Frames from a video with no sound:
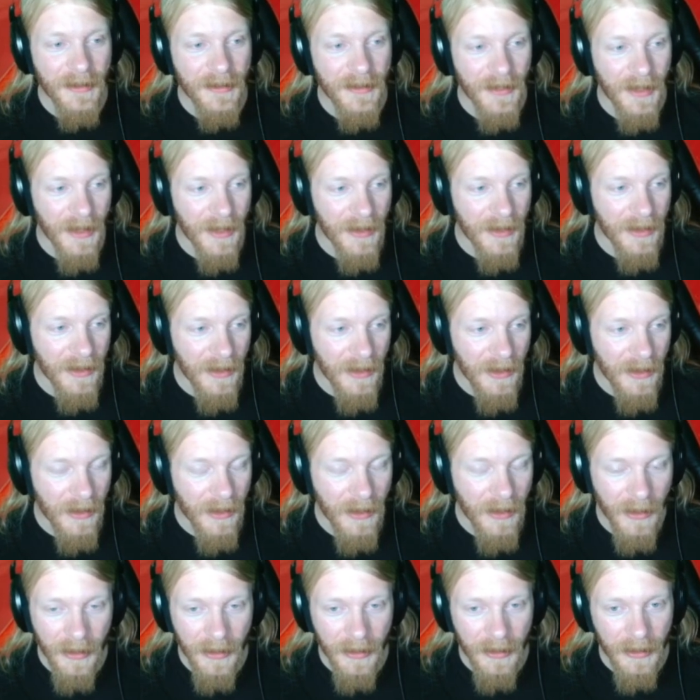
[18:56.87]
take
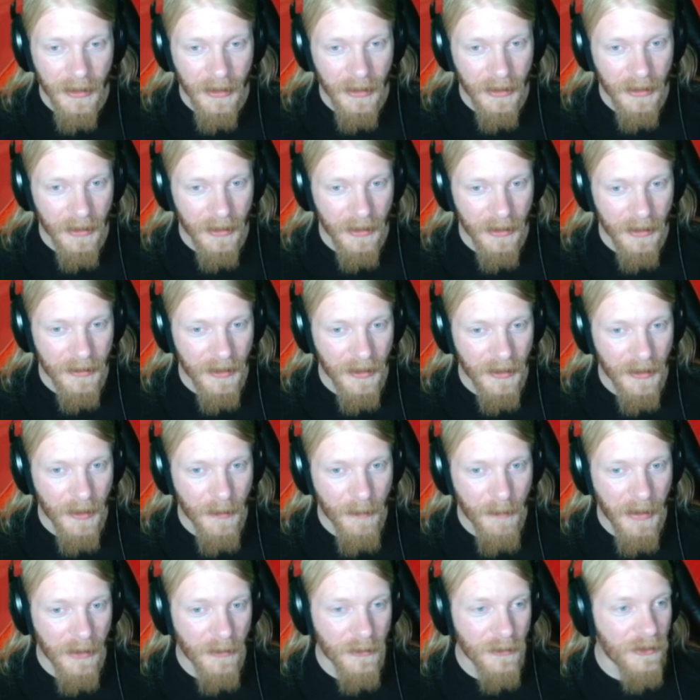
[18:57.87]
the
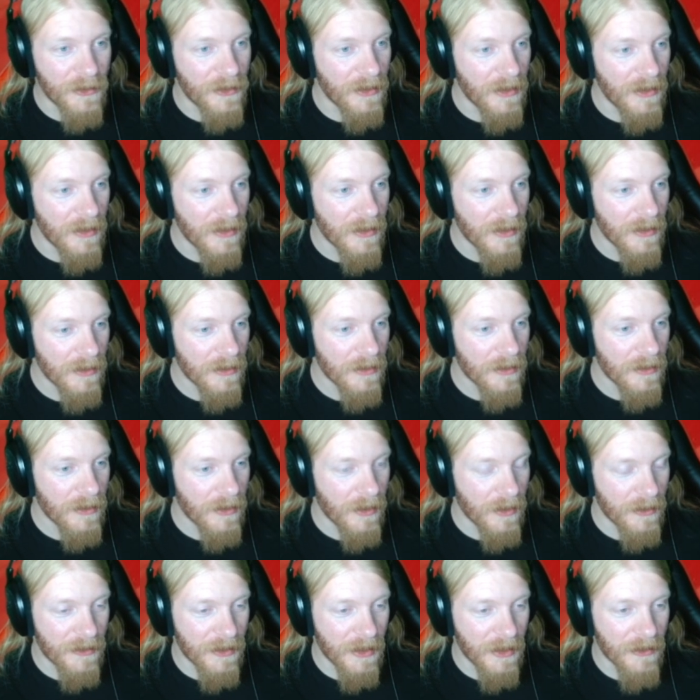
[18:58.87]
bounty
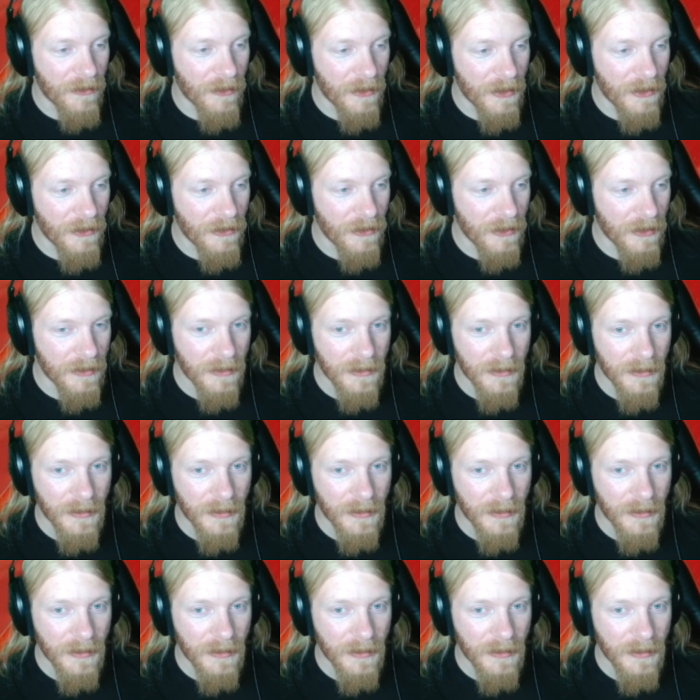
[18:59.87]
on Central Asia?